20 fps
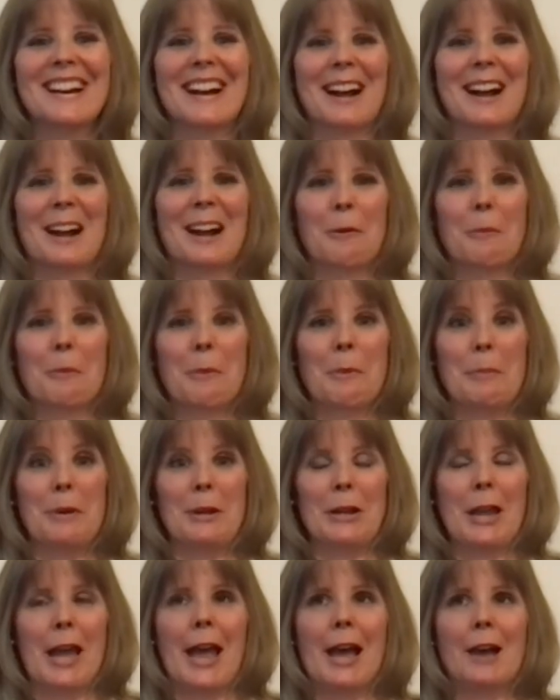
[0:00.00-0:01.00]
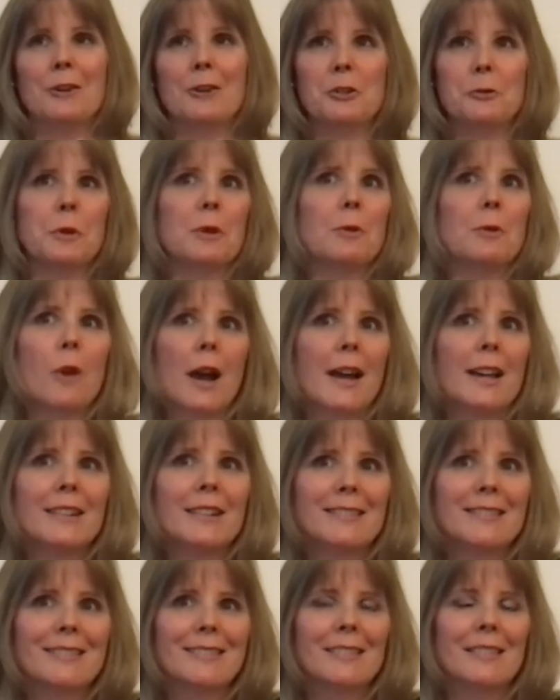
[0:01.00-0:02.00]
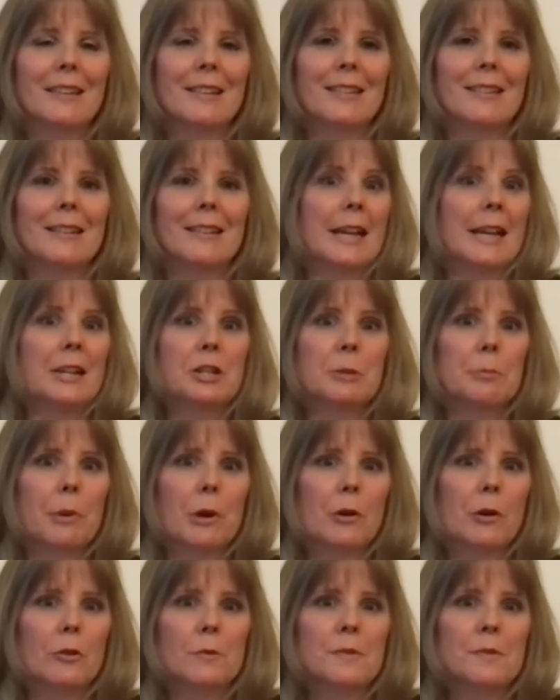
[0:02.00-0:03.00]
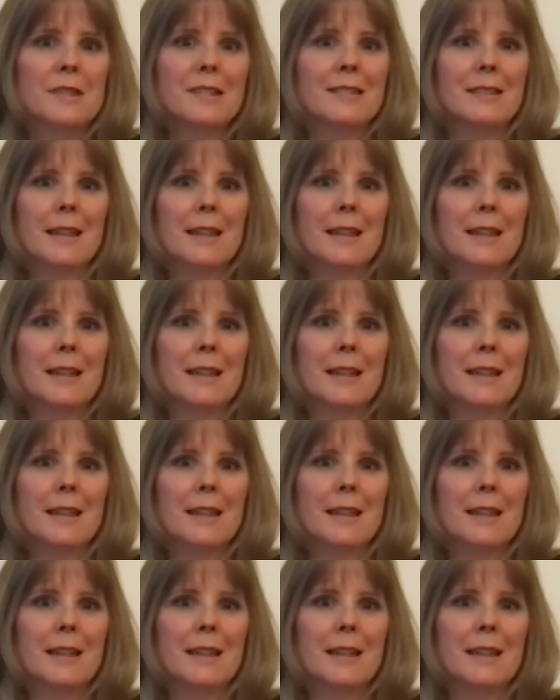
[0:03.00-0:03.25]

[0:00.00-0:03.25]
but how do we write nature poems